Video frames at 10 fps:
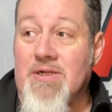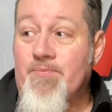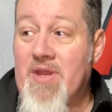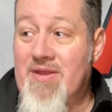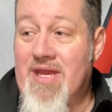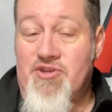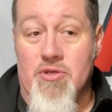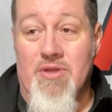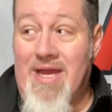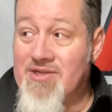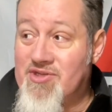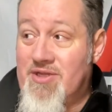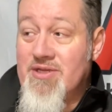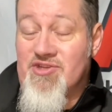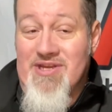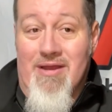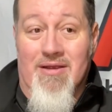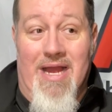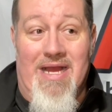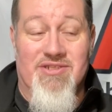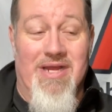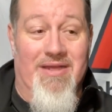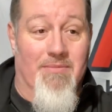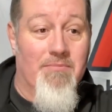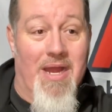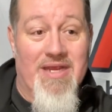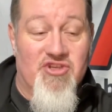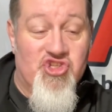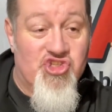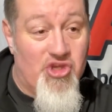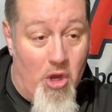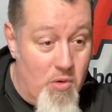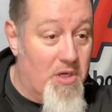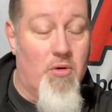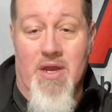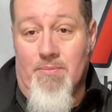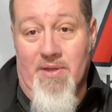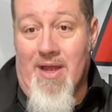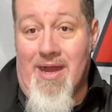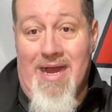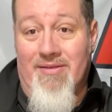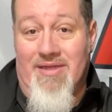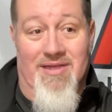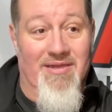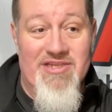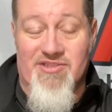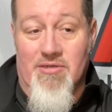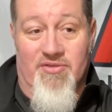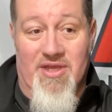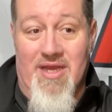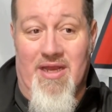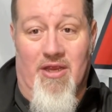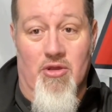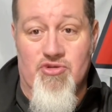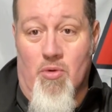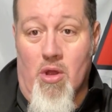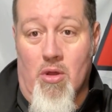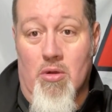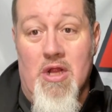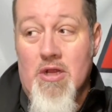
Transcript: And they do that. So then the sound guys got the mic so incredibly hot that the least little thing that goes wrong,